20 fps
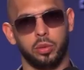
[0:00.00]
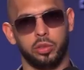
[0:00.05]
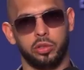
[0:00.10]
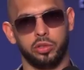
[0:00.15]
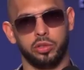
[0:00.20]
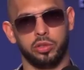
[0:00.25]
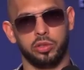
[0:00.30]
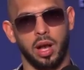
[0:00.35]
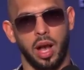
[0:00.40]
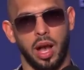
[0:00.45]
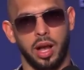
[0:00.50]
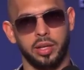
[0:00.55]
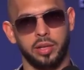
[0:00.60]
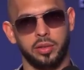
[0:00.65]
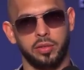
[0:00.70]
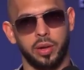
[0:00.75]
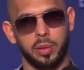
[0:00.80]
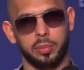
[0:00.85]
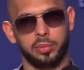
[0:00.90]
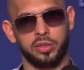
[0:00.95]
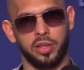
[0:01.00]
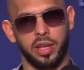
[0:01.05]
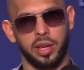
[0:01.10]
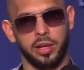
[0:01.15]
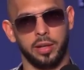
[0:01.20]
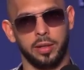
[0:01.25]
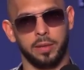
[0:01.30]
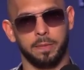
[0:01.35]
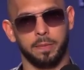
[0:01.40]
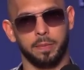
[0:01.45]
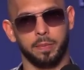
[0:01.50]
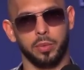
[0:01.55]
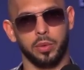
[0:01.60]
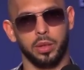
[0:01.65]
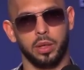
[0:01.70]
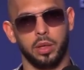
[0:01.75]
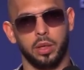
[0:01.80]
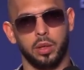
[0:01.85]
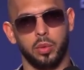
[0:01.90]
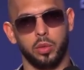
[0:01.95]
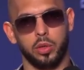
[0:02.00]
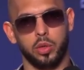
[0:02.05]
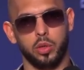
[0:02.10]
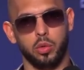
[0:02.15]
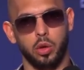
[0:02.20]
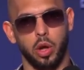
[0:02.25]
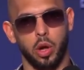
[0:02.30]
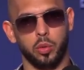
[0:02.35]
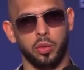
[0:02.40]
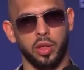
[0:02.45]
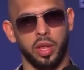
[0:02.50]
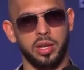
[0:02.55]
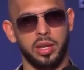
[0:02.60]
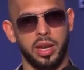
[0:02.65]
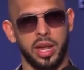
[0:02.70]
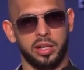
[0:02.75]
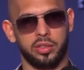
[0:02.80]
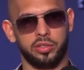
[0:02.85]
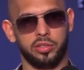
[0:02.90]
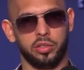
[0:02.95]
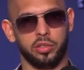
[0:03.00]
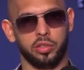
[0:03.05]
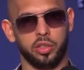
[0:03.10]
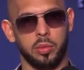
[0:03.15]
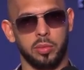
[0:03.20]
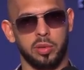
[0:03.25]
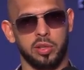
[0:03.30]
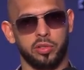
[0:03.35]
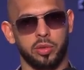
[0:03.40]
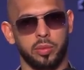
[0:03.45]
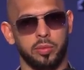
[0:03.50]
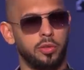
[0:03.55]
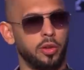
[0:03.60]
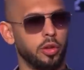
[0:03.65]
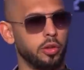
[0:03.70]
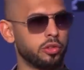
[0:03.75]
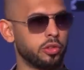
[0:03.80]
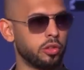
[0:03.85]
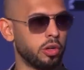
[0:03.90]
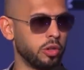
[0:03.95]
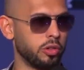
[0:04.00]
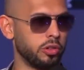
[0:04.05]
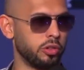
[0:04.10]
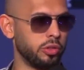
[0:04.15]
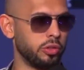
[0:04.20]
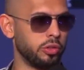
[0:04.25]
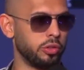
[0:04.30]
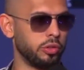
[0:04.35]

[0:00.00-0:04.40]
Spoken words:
which is kind of upsetting. When you know that next is going to be some false charges.